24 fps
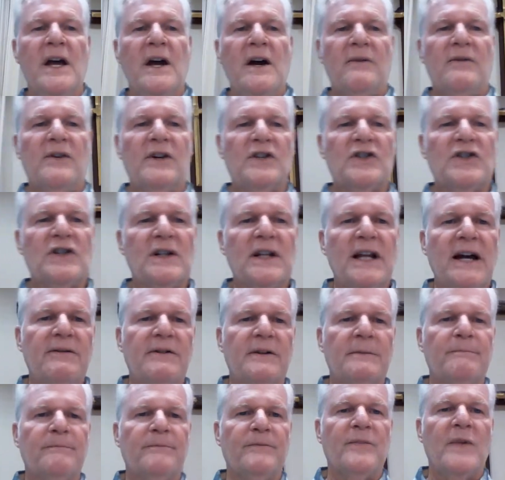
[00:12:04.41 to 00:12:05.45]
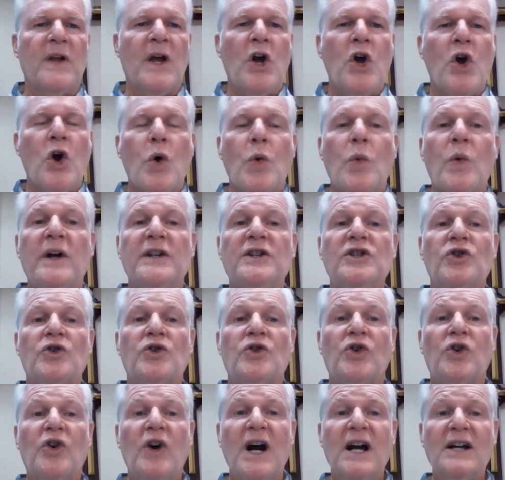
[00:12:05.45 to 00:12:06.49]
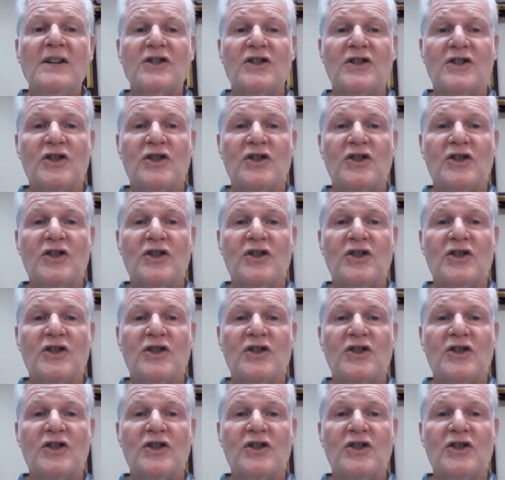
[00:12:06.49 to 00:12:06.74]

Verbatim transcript: Verse 11 When you crossed